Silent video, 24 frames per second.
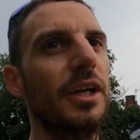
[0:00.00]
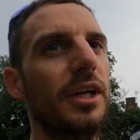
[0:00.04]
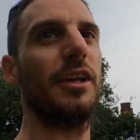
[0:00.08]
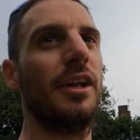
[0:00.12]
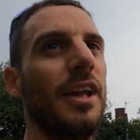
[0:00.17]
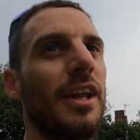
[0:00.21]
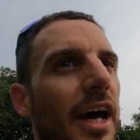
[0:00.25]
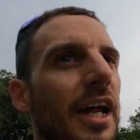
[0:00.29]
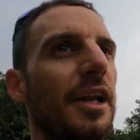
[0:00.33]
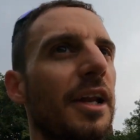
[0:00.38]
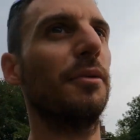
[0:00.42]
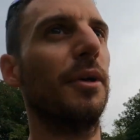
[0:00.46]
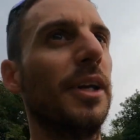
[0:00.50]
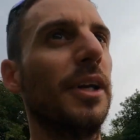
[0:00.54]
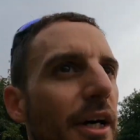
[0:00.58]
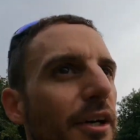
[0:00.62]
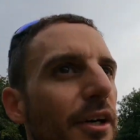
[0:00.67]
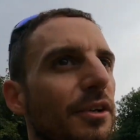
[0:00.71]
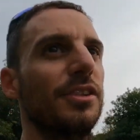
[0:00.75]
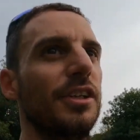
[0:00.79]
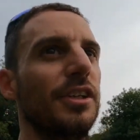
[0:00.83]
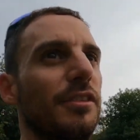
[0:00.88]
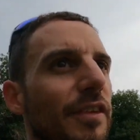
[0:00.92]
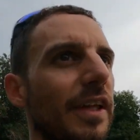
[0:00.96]
and anyone
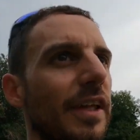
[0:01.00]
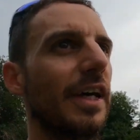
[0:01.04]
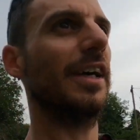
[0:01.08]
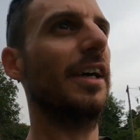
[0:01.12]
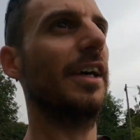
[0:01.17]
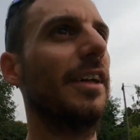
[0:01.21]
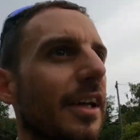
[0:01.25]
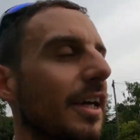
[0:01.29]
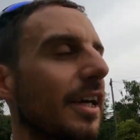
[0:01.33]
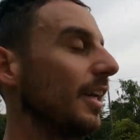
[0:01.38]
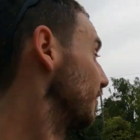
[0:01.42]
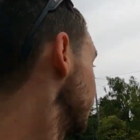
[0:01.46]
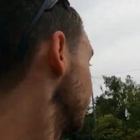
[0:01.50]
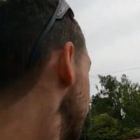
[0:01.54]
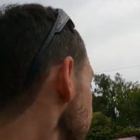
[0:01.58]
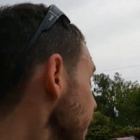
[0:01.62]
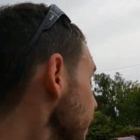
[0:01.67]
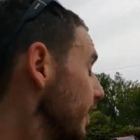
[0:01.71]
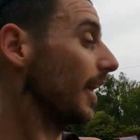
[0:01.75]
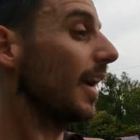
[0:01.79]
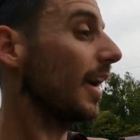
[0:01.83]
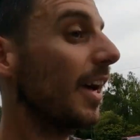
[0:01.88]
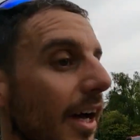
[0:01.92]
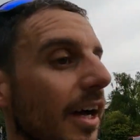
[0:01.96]
else if they're
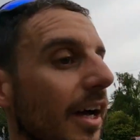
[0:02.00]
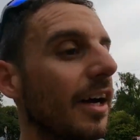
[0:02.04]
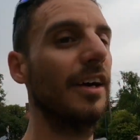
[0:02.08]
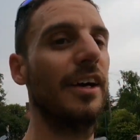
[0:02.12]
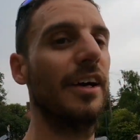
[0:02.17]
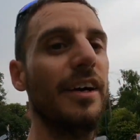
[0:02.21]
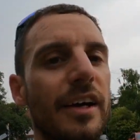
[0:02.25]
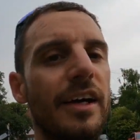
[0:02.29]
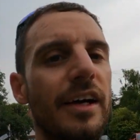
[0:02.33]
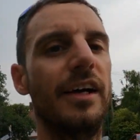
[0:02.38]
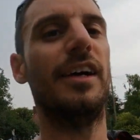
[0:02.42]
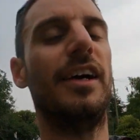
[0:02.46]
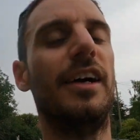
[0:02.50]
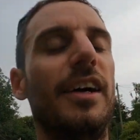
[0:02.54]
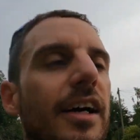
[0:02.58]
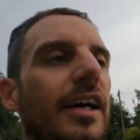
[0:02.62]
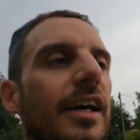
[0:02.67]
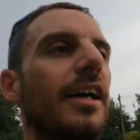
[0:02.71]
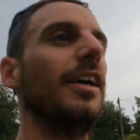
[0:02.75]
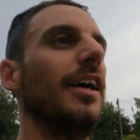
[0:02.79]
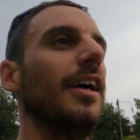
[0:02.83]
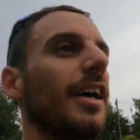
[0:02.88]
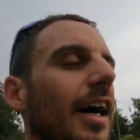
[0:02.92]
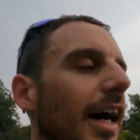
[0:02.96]
there,
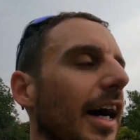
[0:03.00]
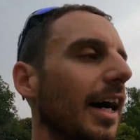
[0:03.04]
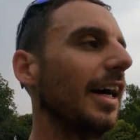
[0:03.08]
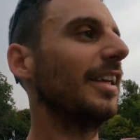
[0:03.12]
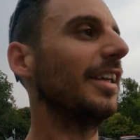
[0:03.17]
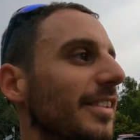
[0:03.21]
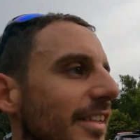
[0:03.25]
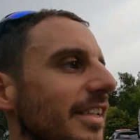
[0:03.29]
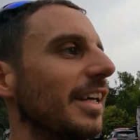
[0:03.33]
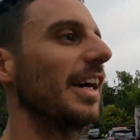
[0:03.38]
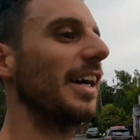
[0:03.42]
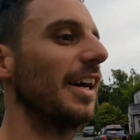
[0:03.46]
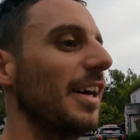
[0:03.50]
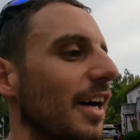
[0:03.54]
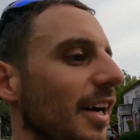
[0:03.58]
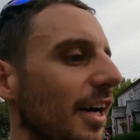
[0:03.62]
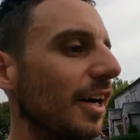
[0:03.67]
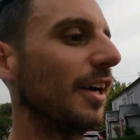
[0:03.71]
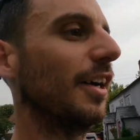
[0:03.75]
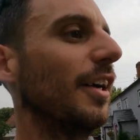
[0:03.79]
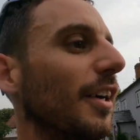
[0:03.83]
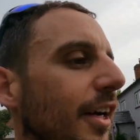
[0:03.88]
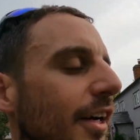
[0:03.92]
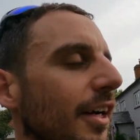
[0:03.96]
and
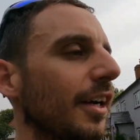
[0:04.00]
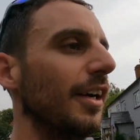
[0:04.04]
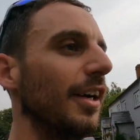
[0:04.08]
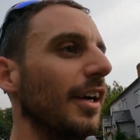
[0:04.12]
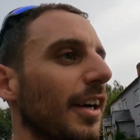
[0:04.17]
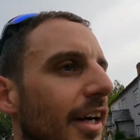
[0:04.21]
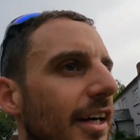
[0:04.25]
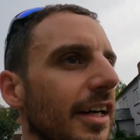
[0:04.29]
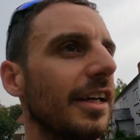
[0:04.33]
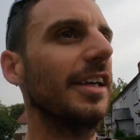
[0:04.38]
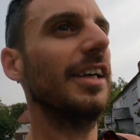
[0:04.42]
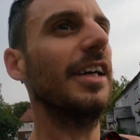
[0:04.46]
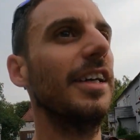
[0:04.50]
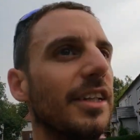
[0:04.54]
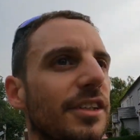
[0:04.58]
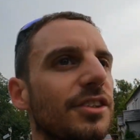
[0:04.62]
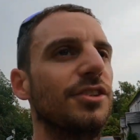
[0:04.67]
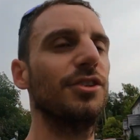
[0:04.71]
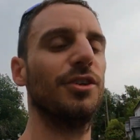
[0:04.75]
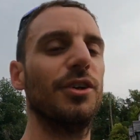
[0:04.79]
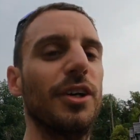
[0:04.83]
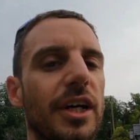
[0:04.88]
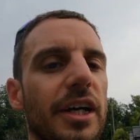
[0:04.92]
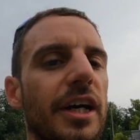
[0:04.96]
yeah,
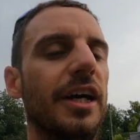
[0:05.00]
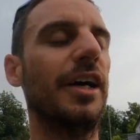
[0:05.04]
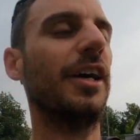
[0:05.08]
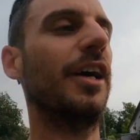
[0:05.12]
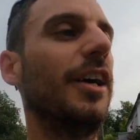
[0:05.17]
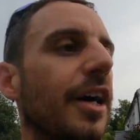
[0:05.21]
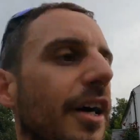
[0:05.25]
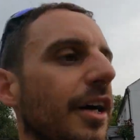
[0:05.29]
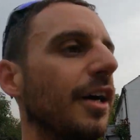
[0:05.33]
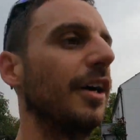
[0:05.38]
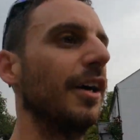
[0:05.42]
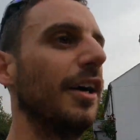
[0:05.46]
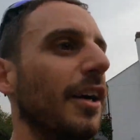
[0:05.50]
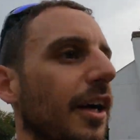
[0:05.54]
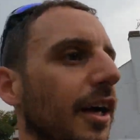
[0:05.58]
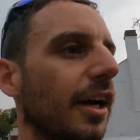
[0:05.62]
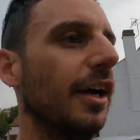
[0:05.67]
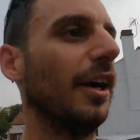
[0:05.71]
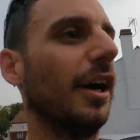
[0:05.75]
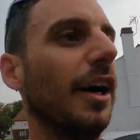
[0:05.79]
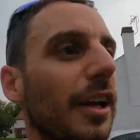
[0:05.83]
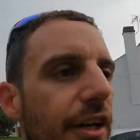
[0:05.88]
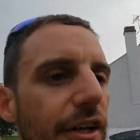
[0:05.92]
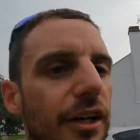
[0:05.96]
enjoy
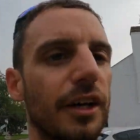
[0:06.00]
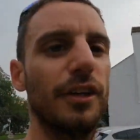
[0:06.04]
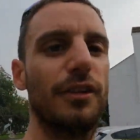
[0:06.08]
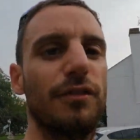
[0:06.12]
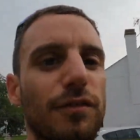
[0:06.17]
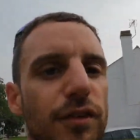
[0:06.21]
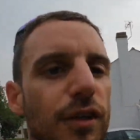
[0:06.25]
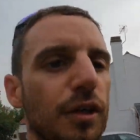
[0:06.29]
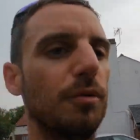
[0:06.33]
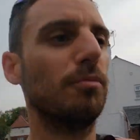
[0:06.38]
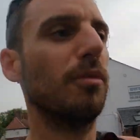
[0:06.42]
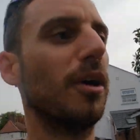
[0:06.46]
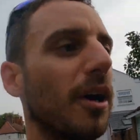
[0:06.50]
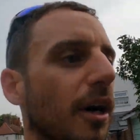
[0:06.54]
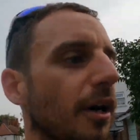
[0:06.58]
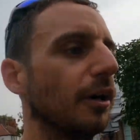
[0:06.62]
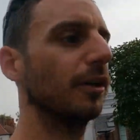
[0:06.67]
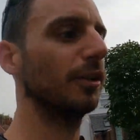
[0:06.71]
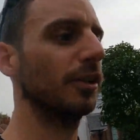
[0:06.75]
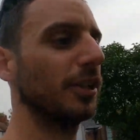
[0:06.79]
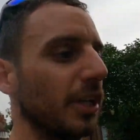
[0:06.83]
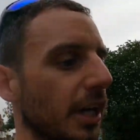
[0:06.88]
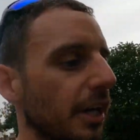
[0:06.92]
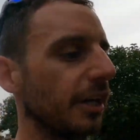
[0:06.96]
a nice few
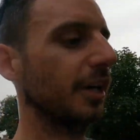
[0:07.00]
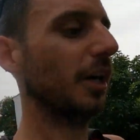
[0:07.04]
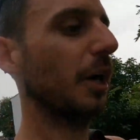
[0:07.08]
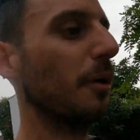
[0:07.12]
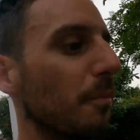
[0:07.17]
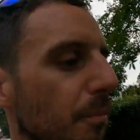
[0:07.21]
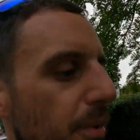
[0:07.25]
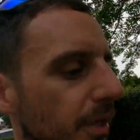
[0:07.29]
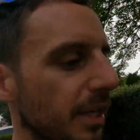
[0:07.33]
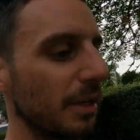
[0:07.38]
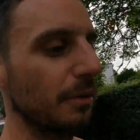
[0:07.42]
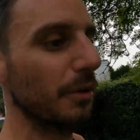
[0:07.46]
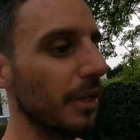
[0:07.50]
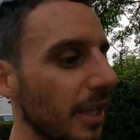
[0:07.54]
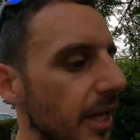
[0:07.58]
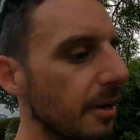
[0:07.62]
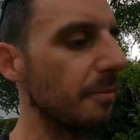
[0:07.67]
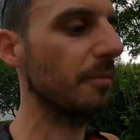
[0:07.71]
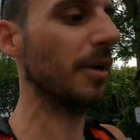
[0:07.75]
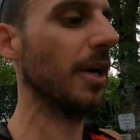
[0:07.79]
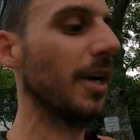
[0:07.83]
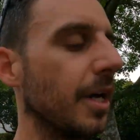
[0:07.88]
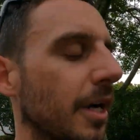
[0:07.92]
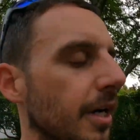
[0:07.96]
miles company with
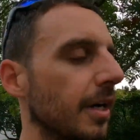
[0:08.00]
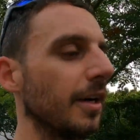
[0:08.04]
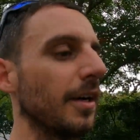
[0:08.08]
them.